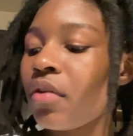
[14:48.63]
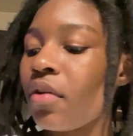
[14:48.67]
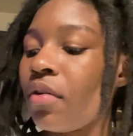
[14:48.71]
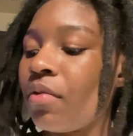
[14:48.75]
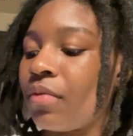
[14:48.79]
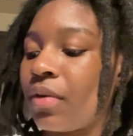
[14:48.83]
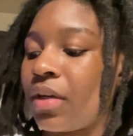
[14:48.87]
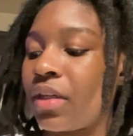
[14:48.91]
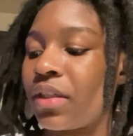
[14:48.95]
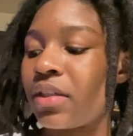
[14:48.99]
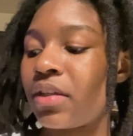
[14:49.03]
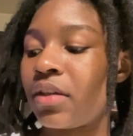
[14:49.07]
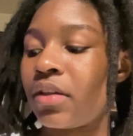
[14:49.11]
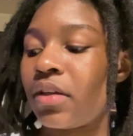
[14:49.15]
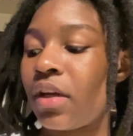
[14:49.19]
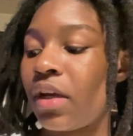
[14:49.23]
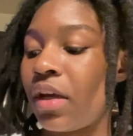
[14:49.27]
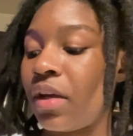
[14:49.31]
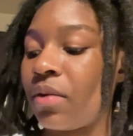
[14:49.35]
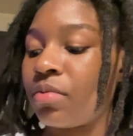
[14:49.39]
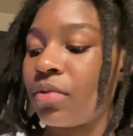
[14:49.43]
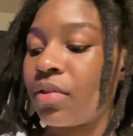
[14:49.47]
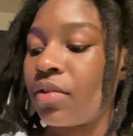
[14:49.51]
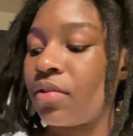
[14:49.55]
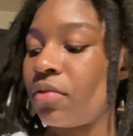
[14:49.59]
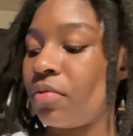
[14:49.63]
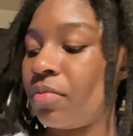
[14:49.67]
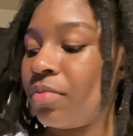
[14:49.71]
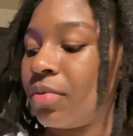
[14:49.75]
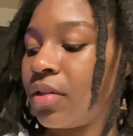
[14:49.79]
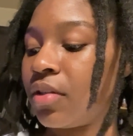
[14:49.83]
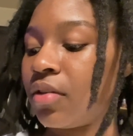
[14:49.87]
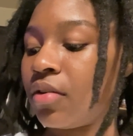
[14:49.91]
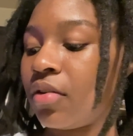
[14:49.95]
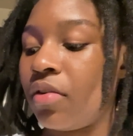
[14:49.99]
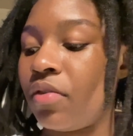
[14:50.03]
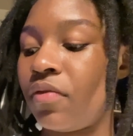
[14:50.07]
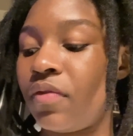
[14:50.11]
And I tell y'all, I was so
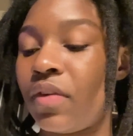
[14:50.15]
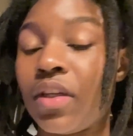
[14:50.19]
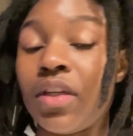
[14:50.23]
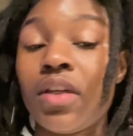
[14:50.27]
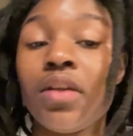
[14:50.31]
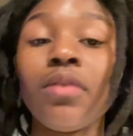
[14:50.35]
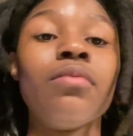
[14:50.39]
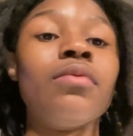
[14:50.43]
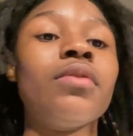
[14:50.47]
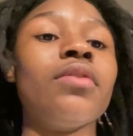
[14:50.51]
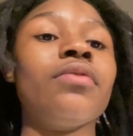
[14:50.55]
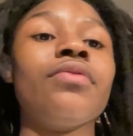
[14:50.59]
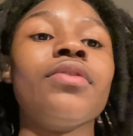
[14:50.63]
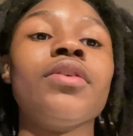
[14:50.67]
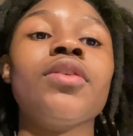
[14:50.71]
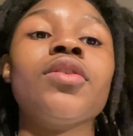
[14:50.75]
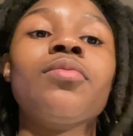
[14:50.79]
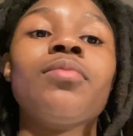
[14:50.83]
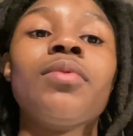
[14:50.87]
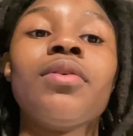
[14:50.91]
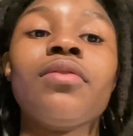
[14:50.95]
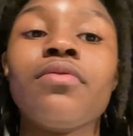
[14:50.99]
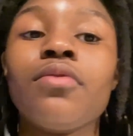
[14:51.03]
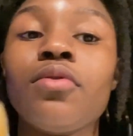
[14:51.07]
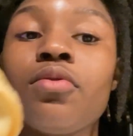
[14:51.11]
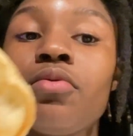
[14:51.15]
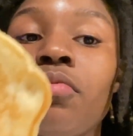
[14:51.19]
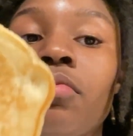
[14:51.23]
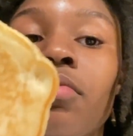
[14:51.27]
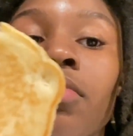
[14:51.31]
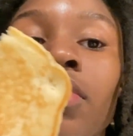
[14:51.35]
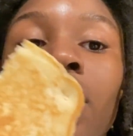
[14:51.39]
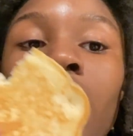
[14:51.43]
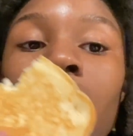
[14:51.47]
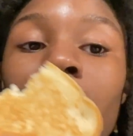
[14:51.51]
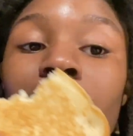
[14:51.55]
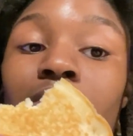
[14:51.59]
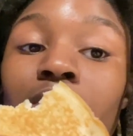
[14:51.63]
pissed off. I ain't even finish my food, bro.
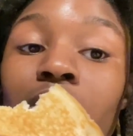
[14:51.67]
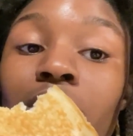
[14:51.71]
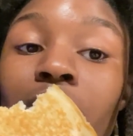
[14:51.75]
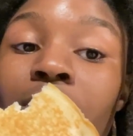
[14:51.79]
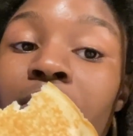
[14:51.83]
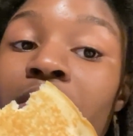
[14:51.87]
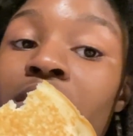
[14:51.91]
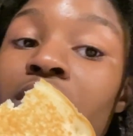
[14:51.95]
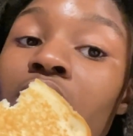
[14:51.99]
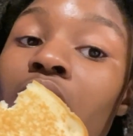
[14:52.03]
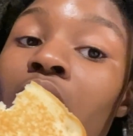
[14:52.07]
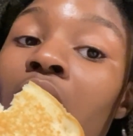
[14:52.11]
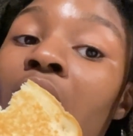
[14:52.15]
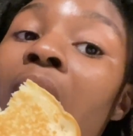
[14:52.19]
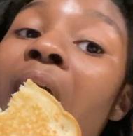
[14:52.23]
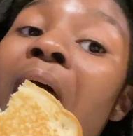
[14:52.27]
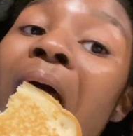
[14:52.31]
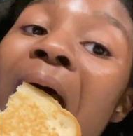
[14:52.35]
I was so pissed off.